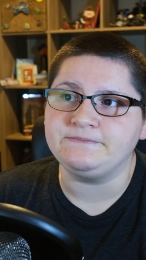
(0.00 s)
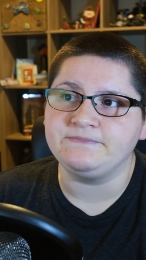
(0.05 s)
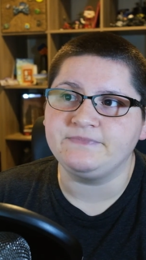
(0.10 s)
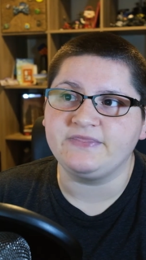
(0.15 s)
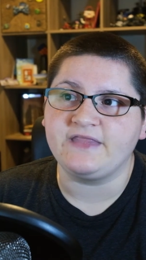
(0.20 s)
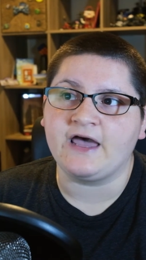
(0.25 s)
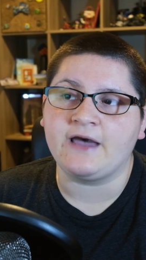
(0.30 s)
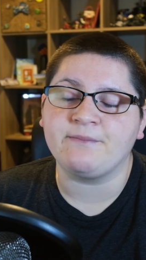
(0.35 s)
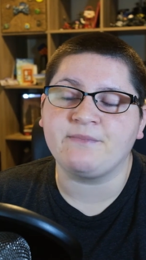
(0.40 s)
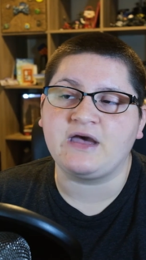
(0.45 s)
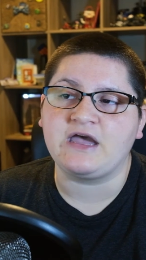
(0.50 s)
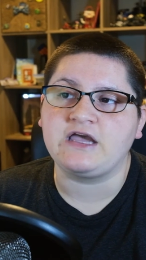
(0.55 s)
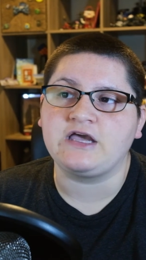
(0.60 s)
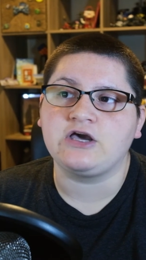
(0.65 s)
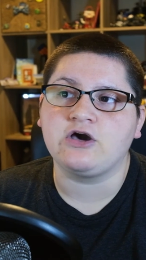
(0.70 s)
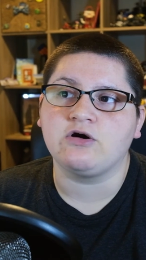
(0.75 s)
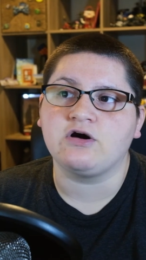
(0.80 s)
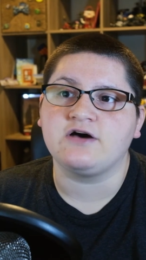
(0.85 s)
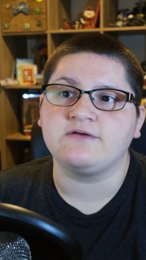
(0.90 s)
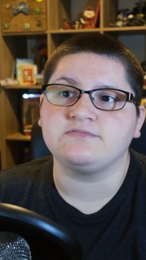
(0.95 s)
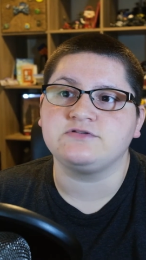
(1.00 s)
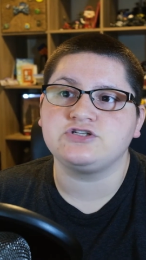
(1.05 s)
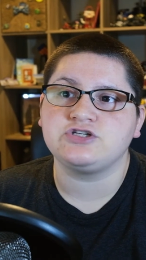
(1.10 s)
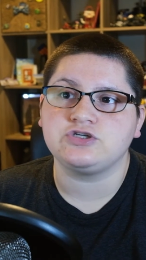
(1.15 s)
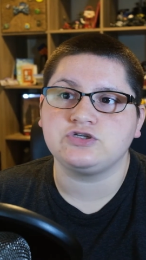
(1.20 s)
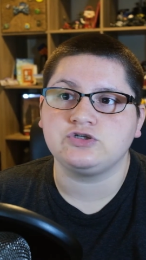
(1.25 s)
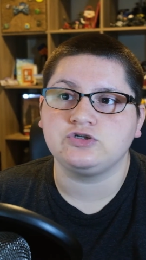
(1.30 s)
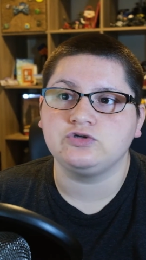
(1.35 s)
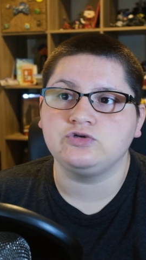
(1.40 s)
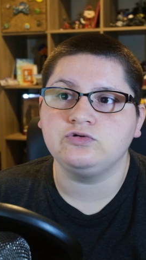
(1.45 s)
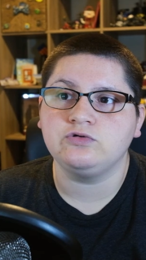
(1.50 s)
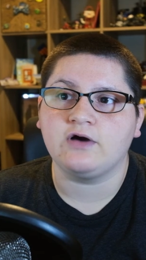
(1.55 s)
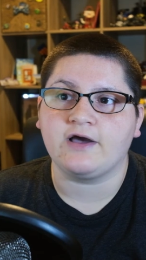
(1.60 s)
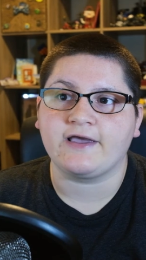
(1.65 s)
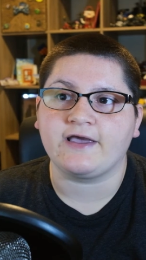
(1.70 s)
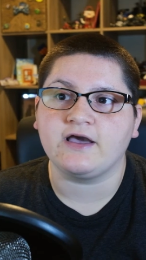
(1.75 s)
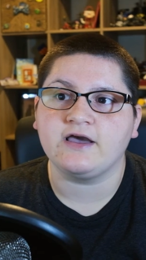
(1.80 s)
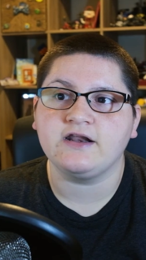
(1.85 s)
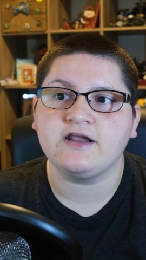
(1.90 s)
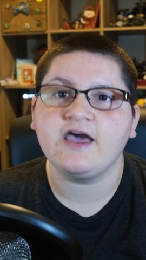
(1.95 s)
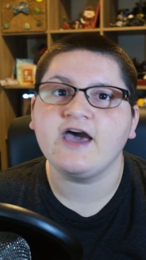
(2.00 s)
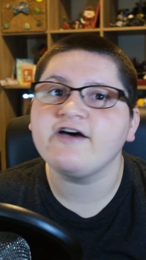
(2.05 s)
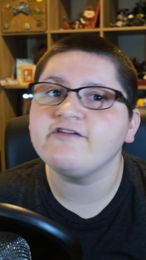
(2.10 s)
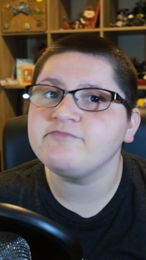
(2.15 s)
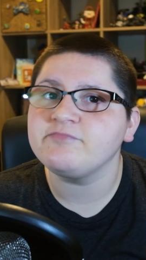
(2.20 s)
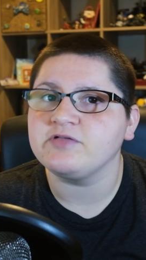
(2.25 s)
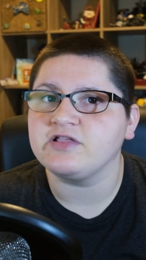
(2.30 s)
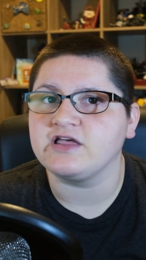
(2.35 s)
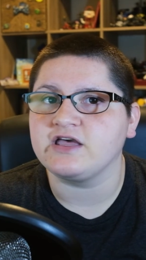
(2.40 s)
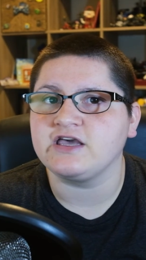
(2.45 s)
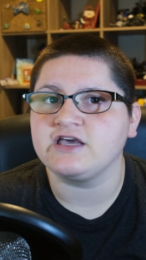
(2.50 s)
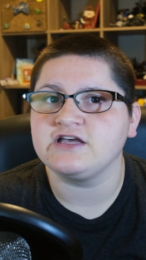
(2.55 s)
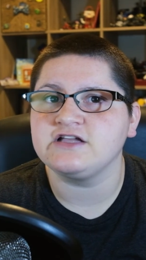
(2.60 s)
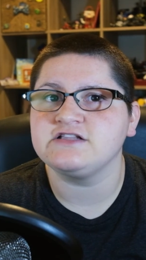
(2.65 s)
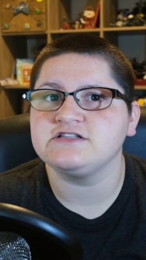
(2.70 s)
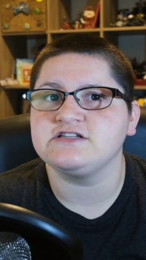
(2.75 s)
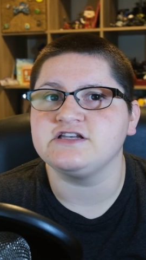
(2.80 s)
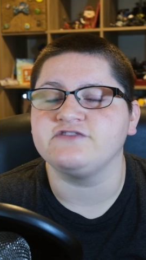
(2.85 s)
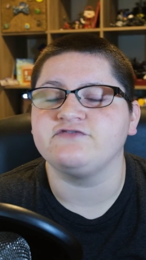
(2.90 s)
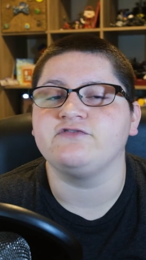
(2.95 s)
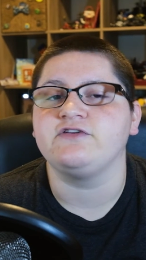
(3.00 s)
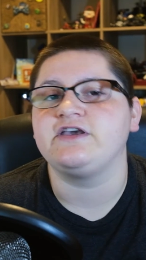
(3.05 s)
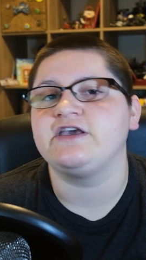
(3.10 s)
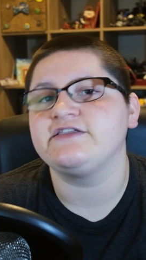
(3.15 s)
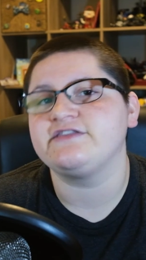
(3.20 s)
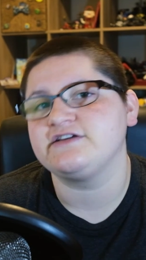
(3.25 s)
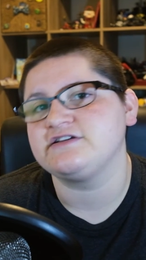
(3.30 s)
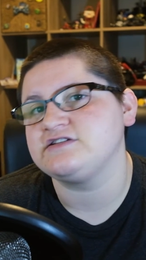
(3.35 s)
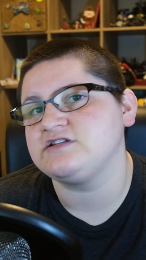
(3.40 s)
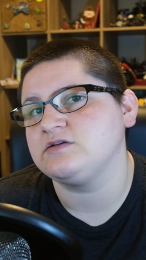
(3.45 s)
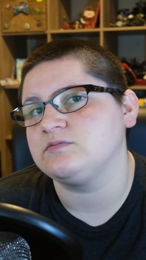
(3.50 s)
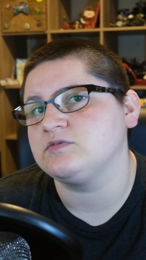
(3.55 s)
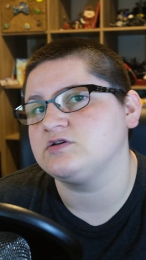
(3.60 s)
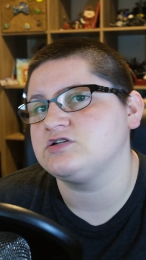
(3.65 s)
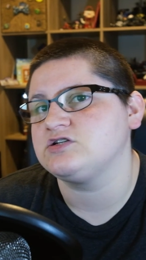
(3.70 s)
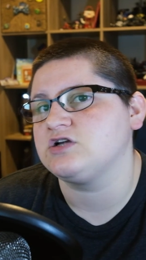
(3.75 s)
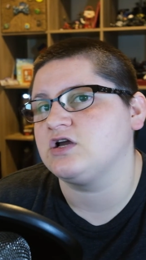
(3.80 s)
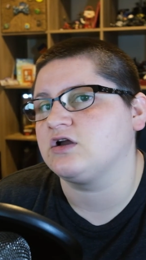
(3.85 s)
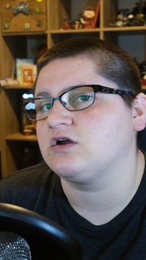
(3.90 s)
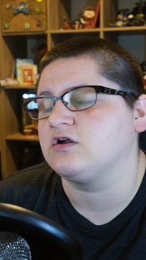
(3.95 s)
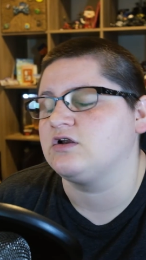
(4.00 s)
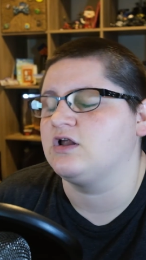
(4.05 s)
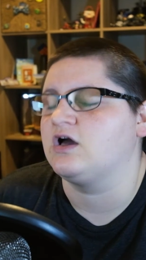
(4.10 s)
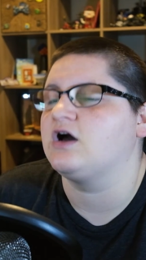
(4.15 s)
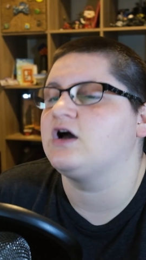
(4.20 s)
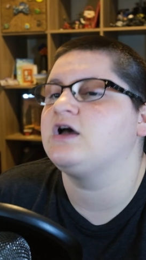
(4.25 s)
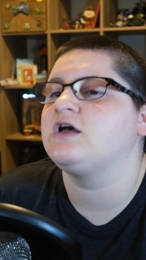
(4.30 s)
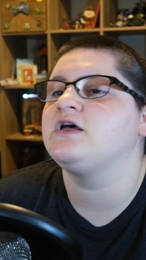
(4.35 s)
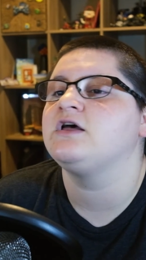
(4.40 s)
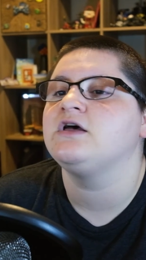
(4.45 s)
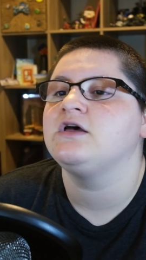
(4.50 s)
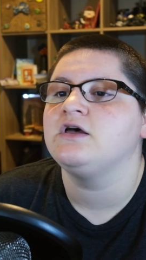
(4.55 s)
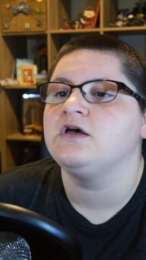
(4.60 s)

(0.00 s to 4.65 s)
that might go up too. I kind of have plans if we get the stimulus check or not.